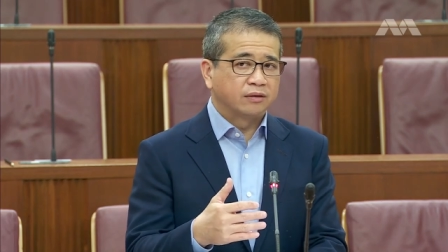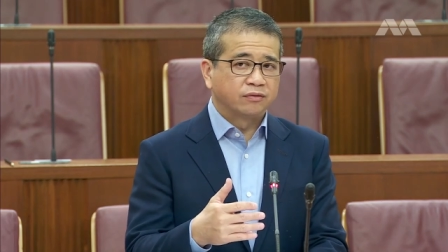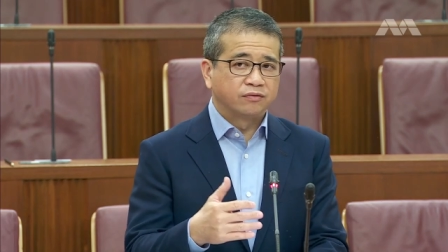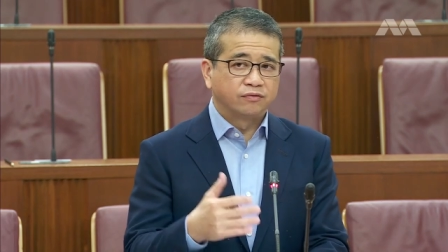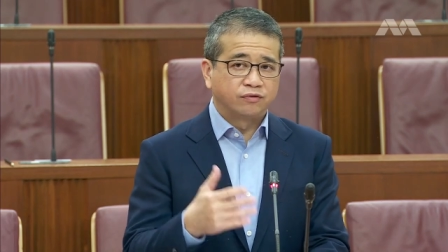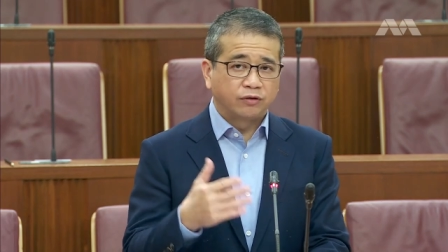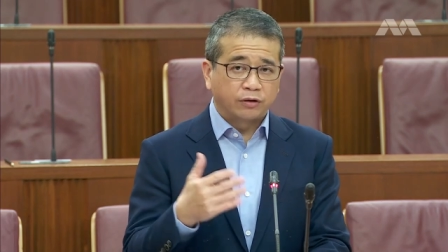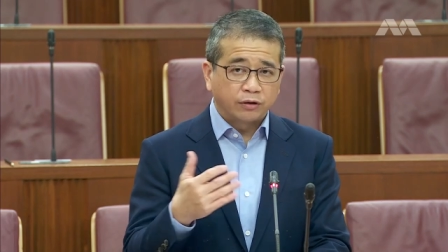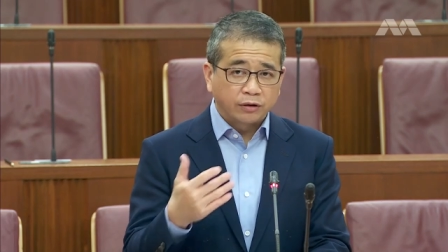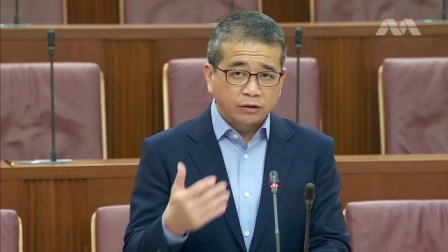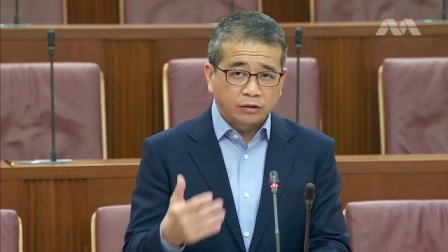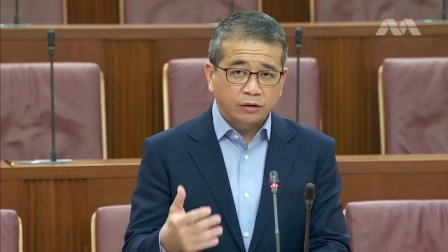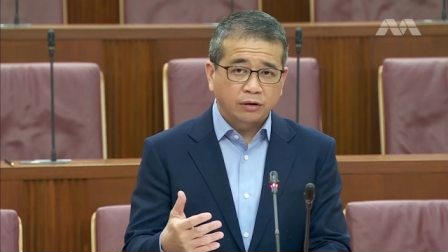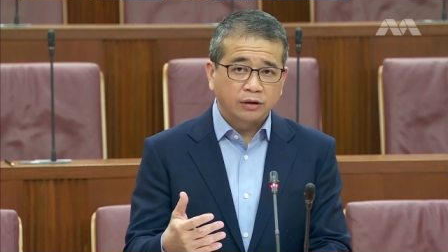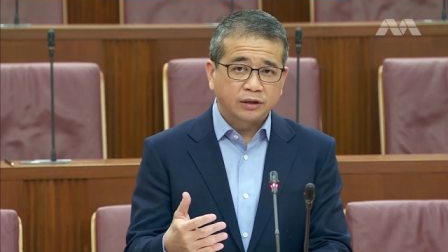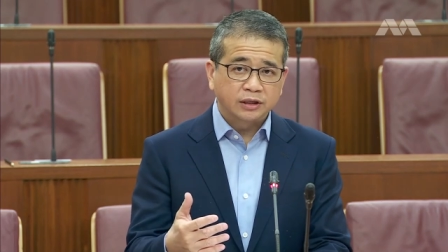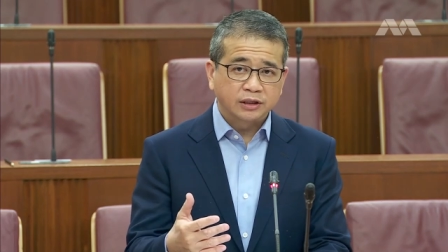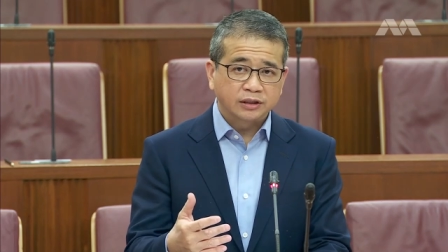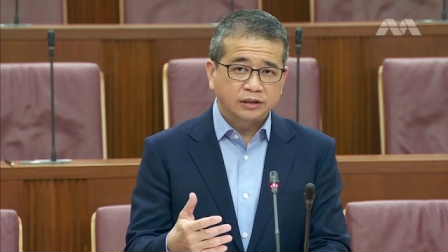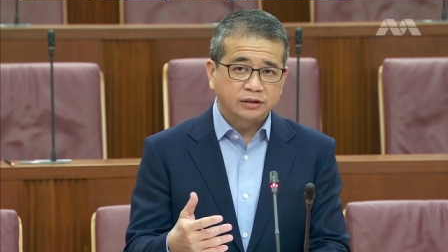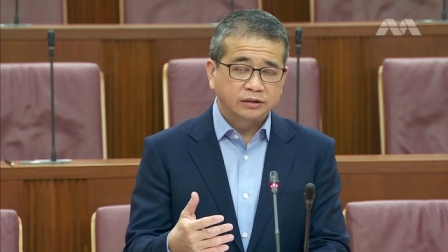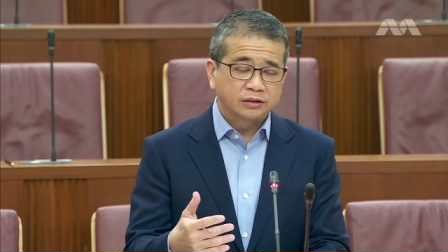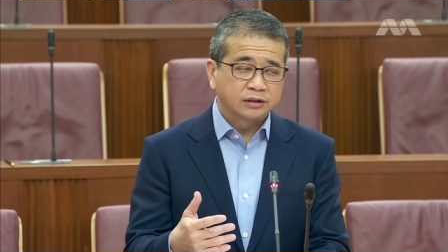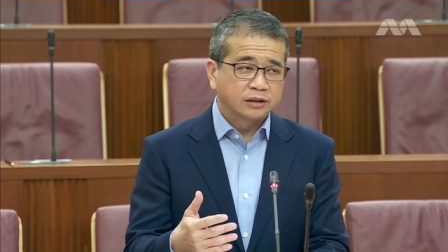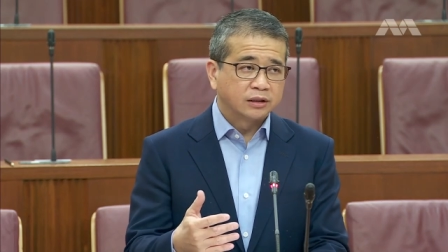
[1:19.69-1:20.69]
foreign
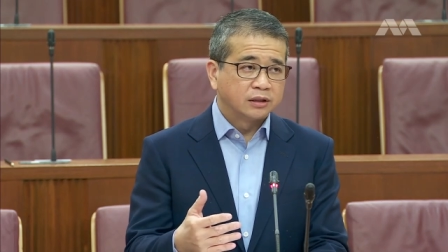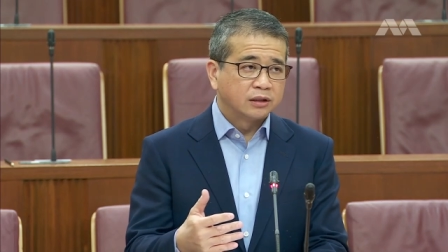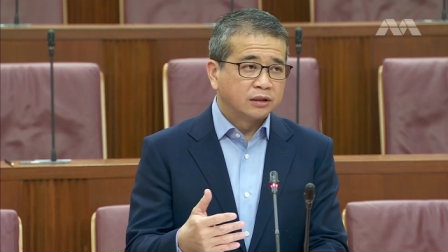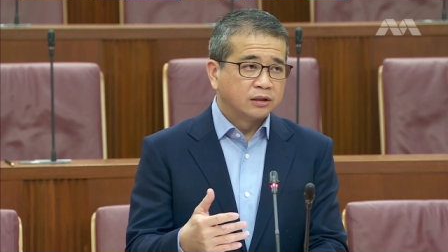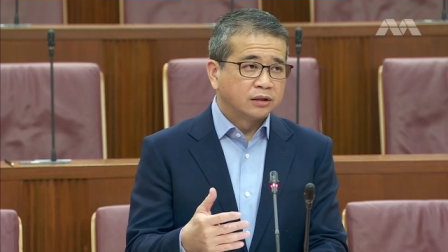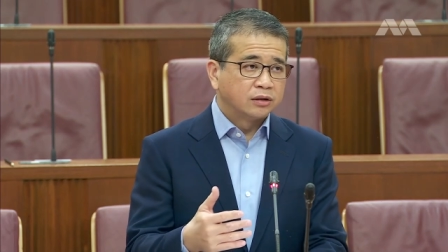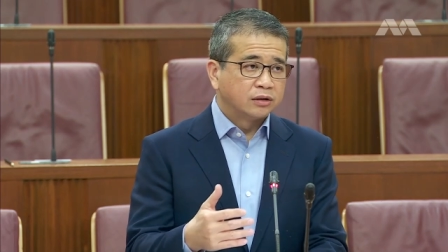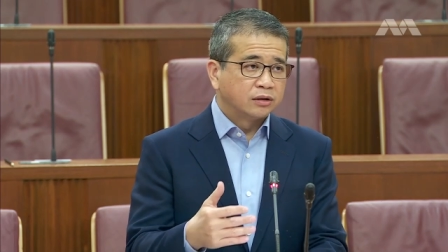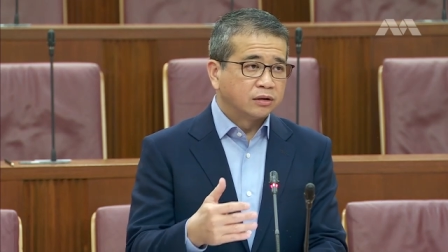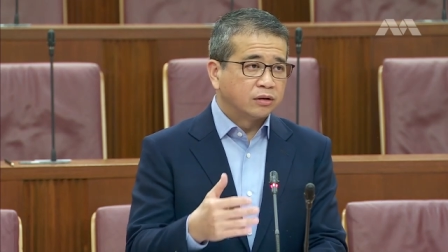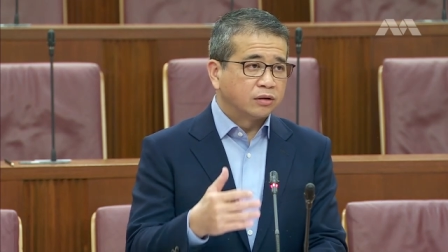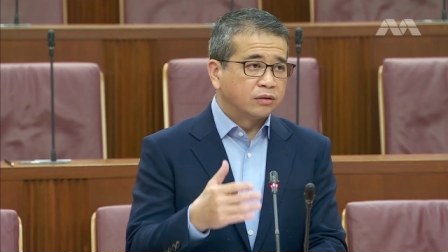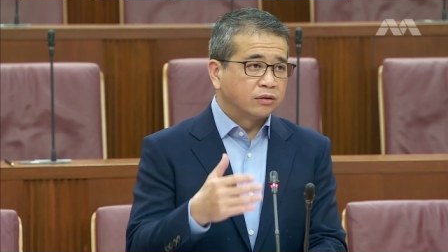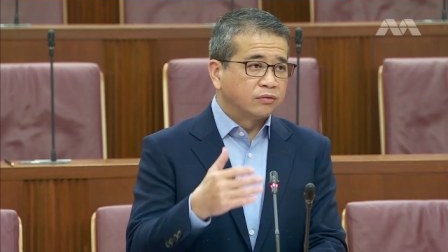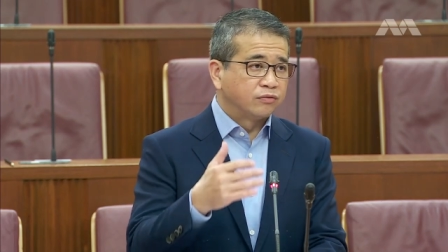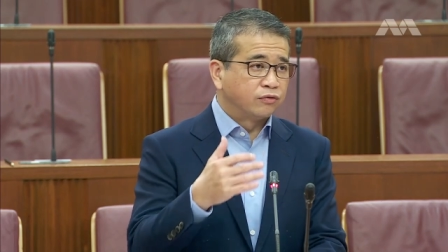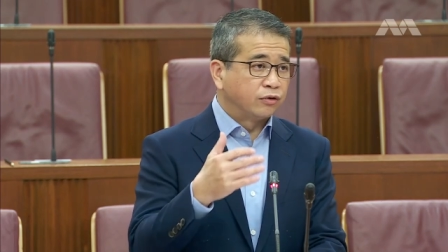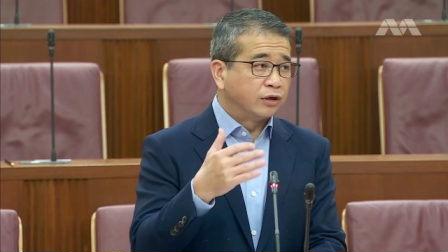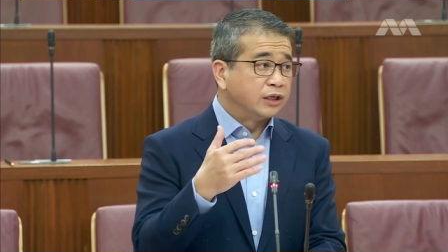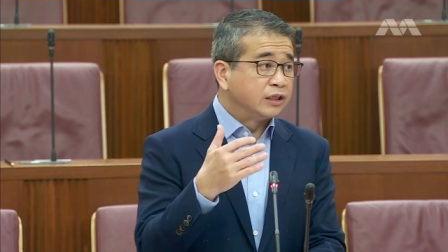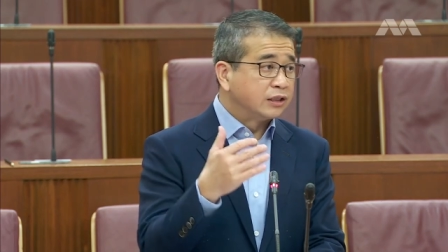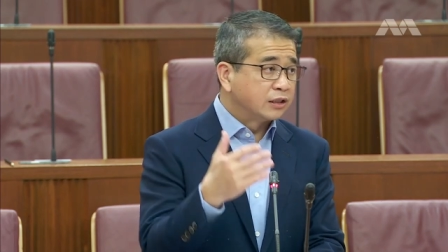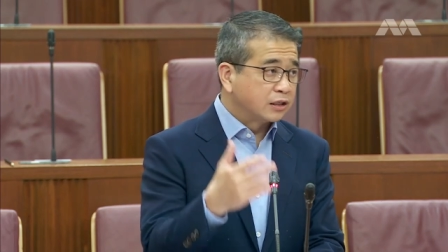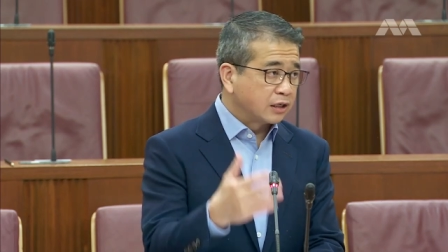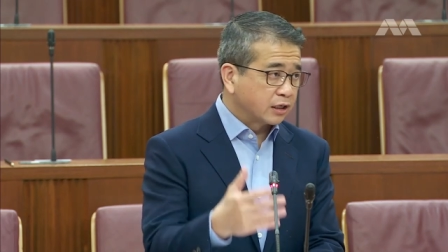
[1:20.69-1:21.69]
lawyers
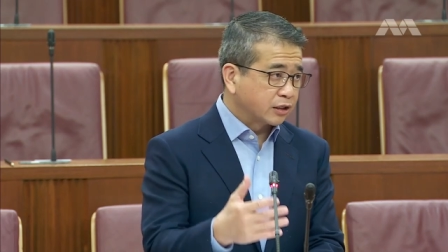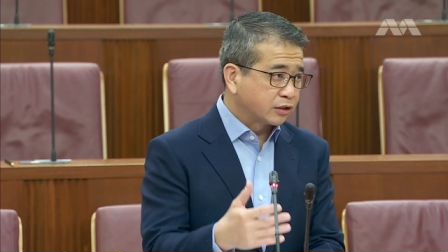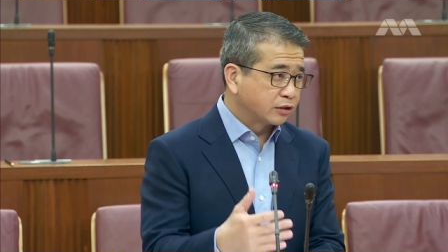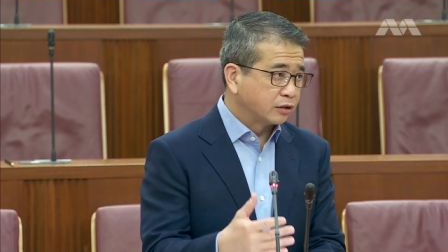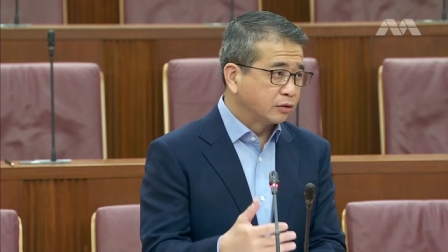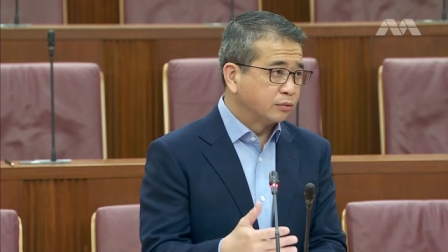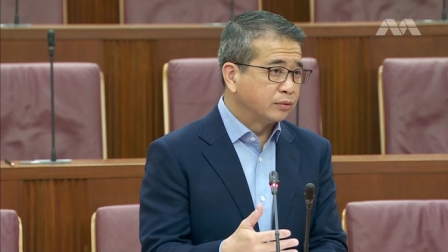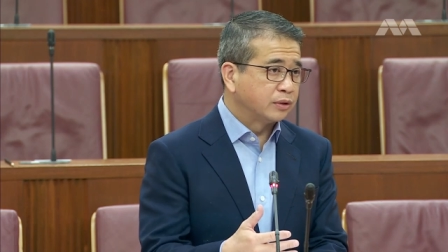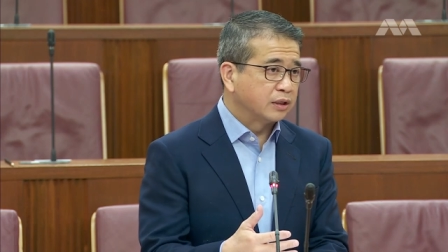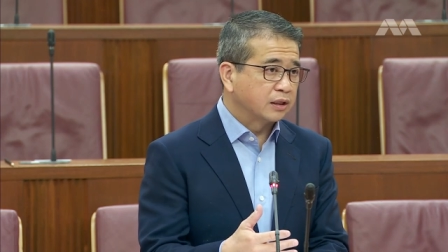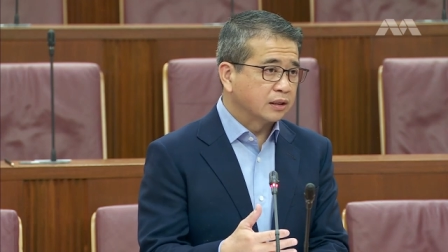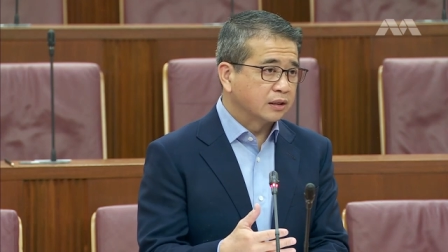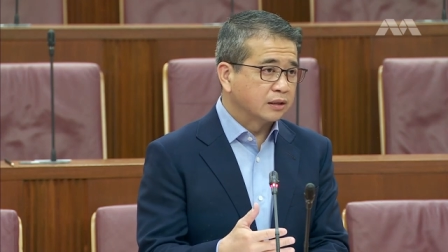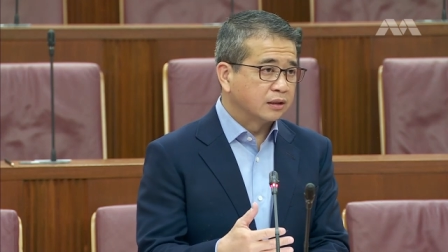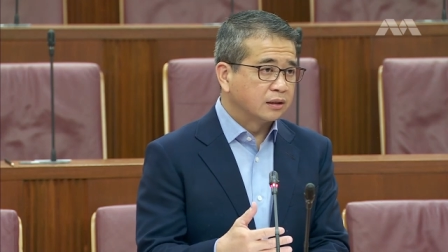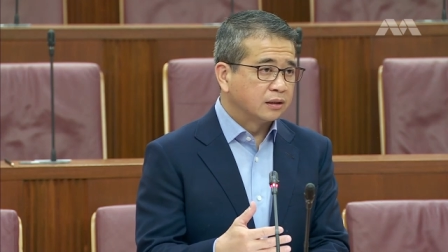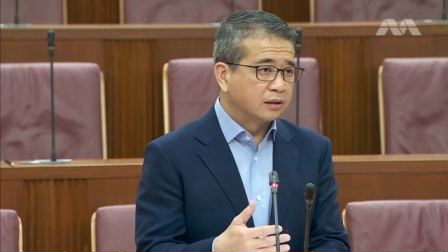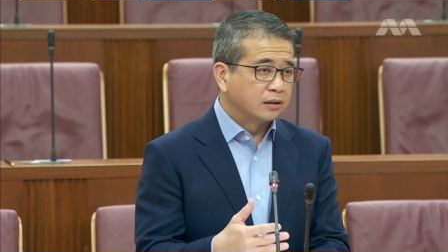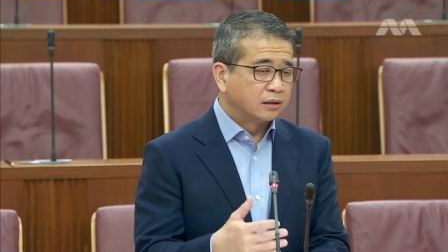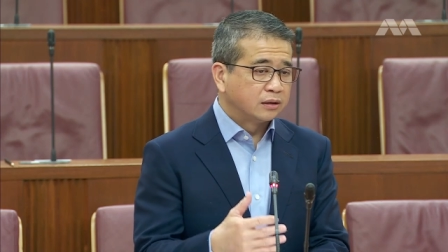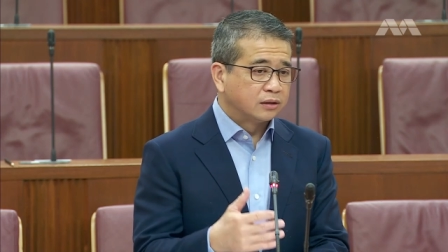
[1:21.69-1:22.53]
for international work,